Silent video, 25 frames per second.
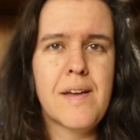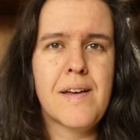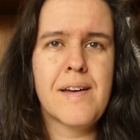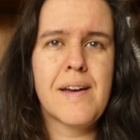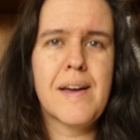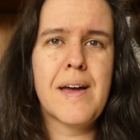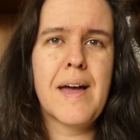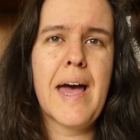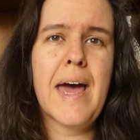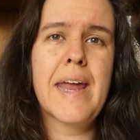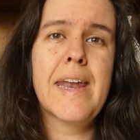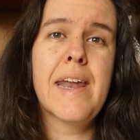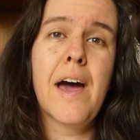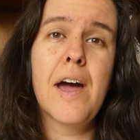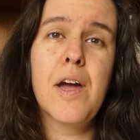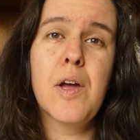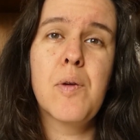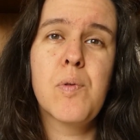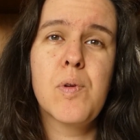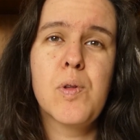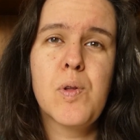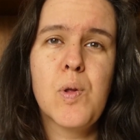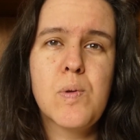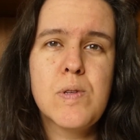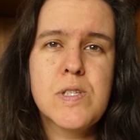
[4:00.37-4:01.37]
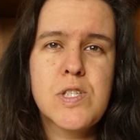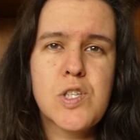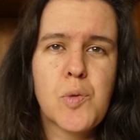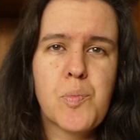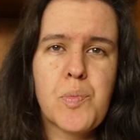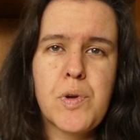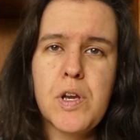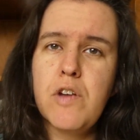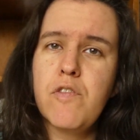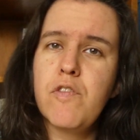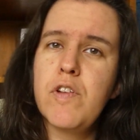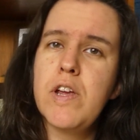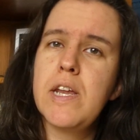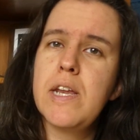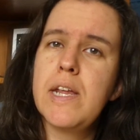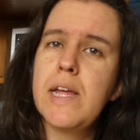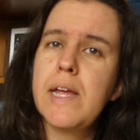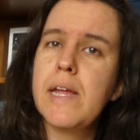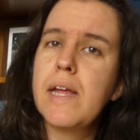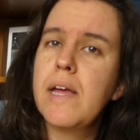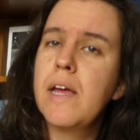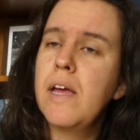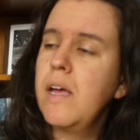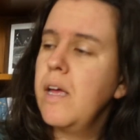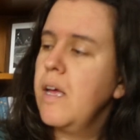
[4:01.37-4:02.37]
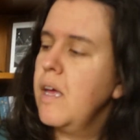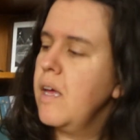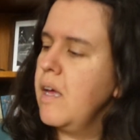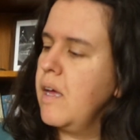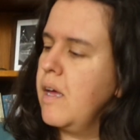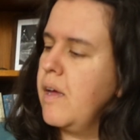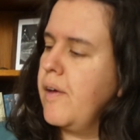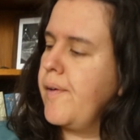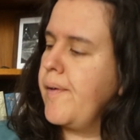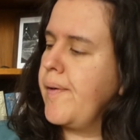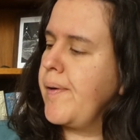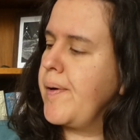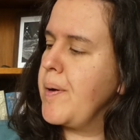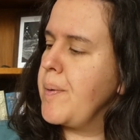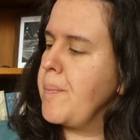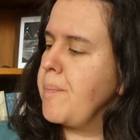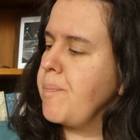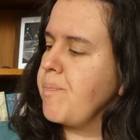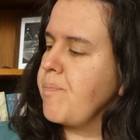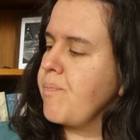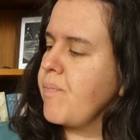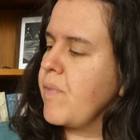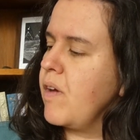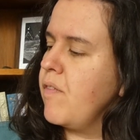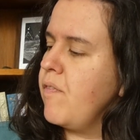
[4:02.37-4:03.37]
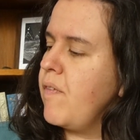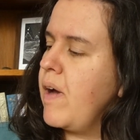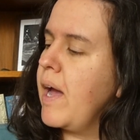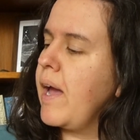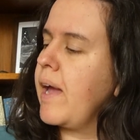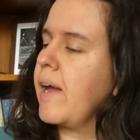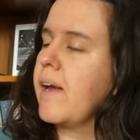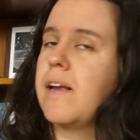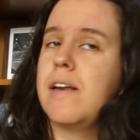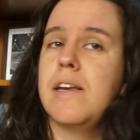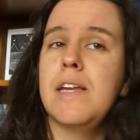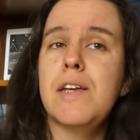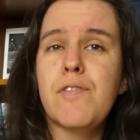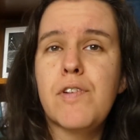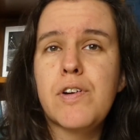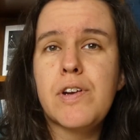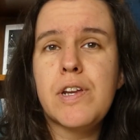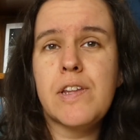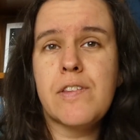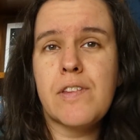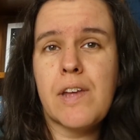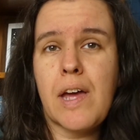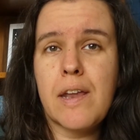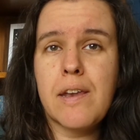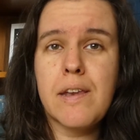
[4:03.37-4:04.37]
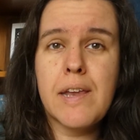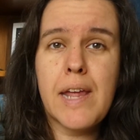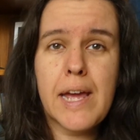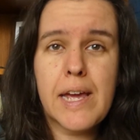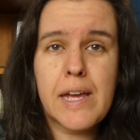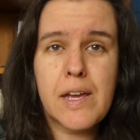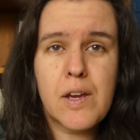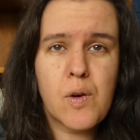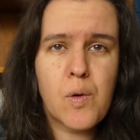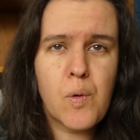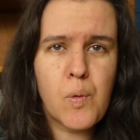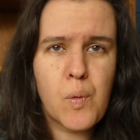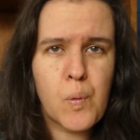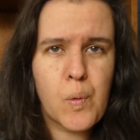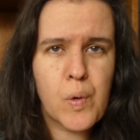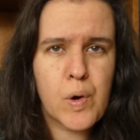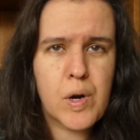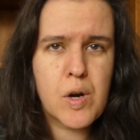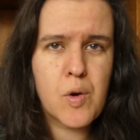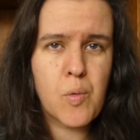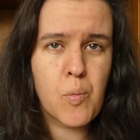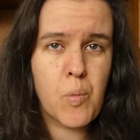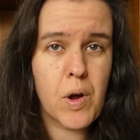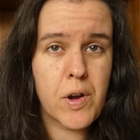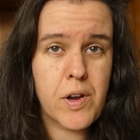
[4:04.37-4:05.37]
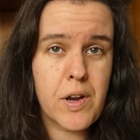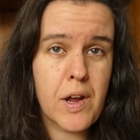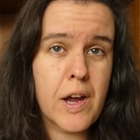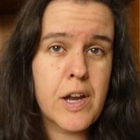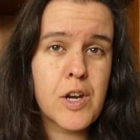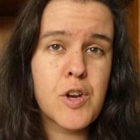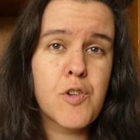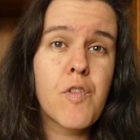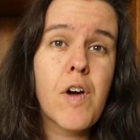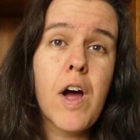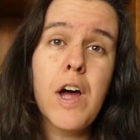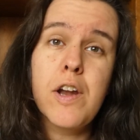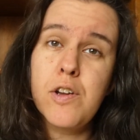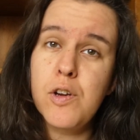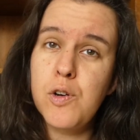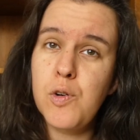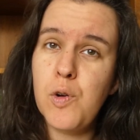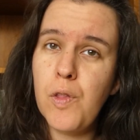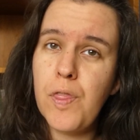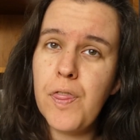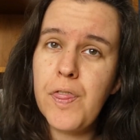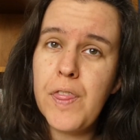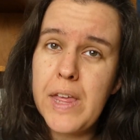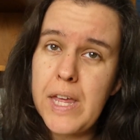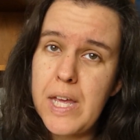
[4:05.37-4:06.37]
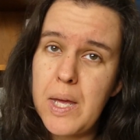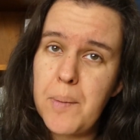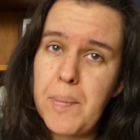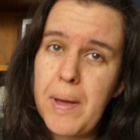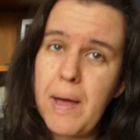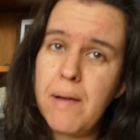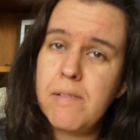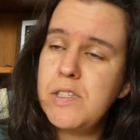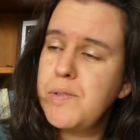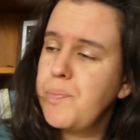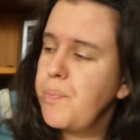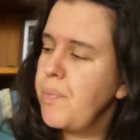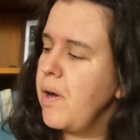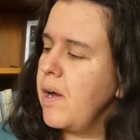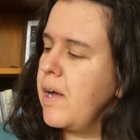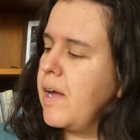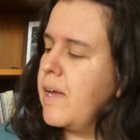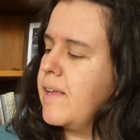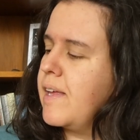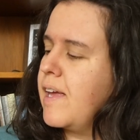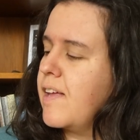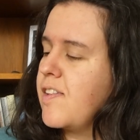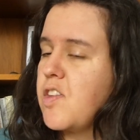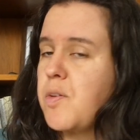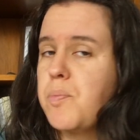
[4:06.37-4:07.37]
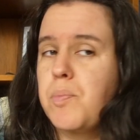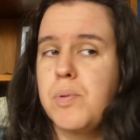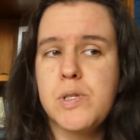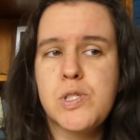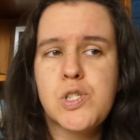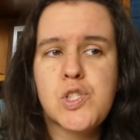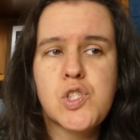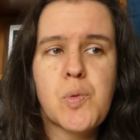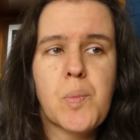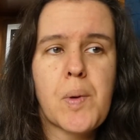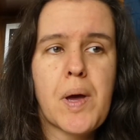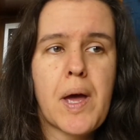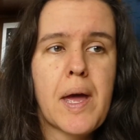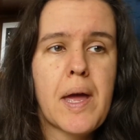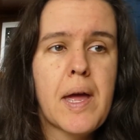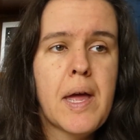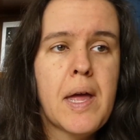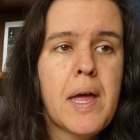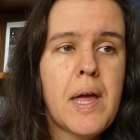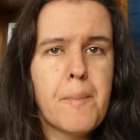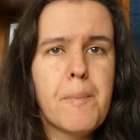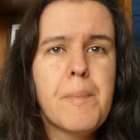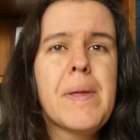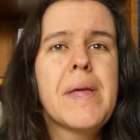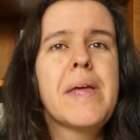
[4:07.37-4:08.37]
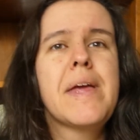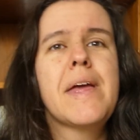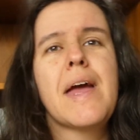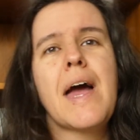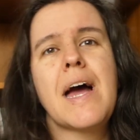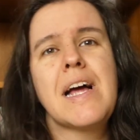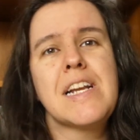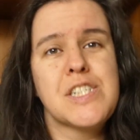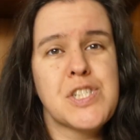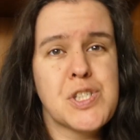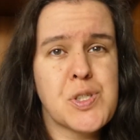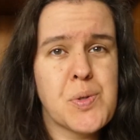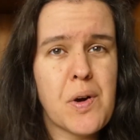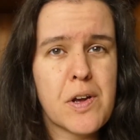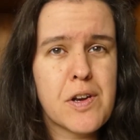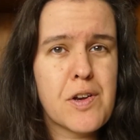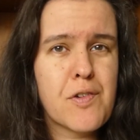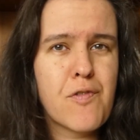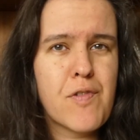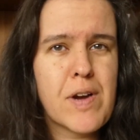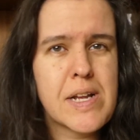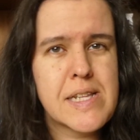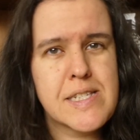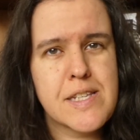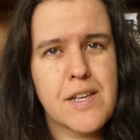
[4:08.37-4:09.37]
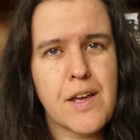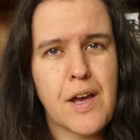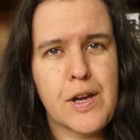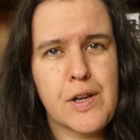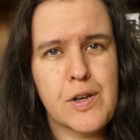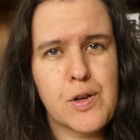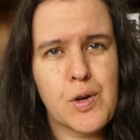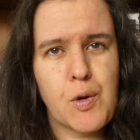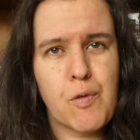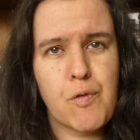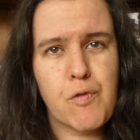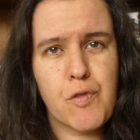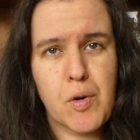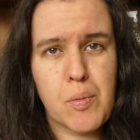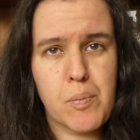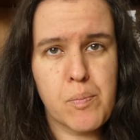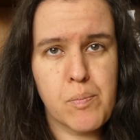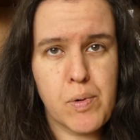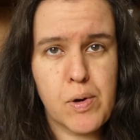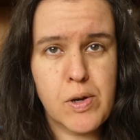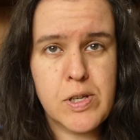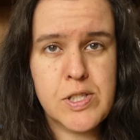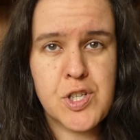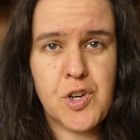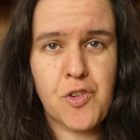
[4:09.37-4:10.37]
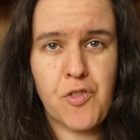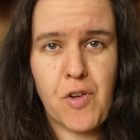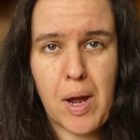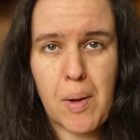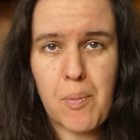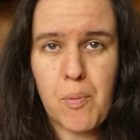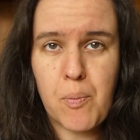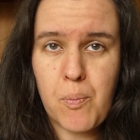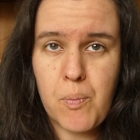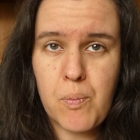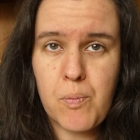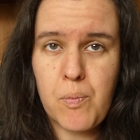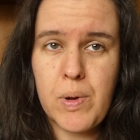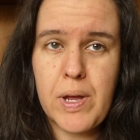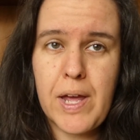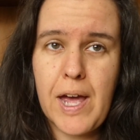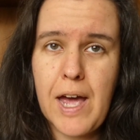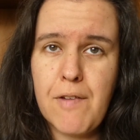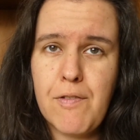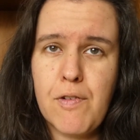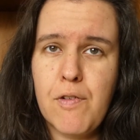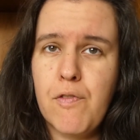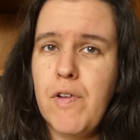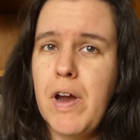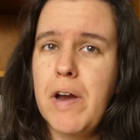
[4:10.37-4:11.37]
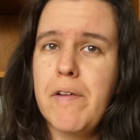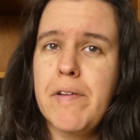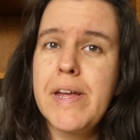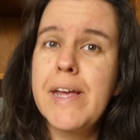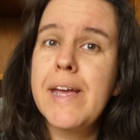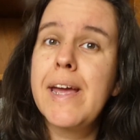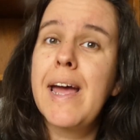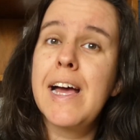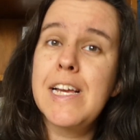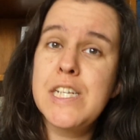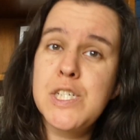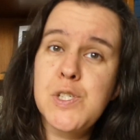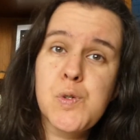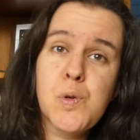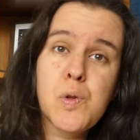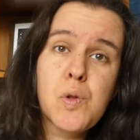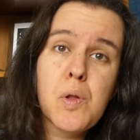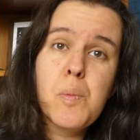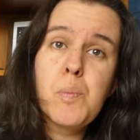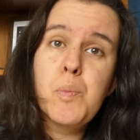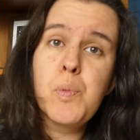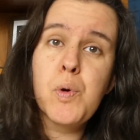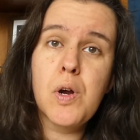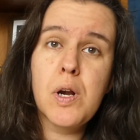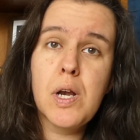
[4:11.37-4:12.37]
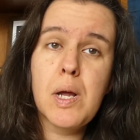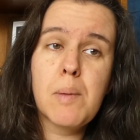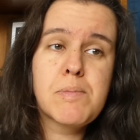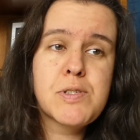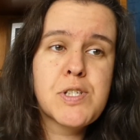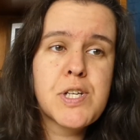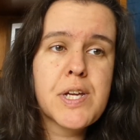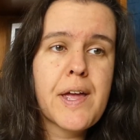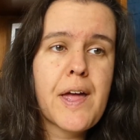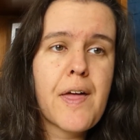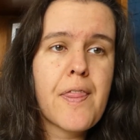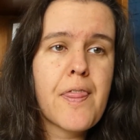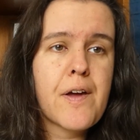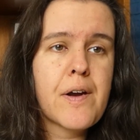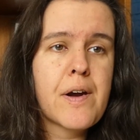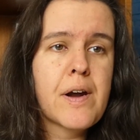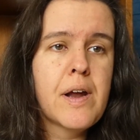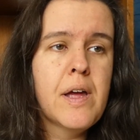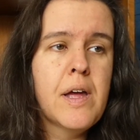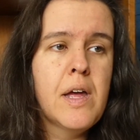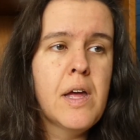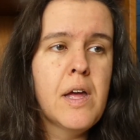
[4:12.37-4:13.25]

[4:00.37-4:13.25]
And I will also be reading Waar ik liever niet aan denk, or What I'd Rather Not Think About by Jente Postuma. Me and 2 other friends I know from Bookstagram, we have a very casual book club together,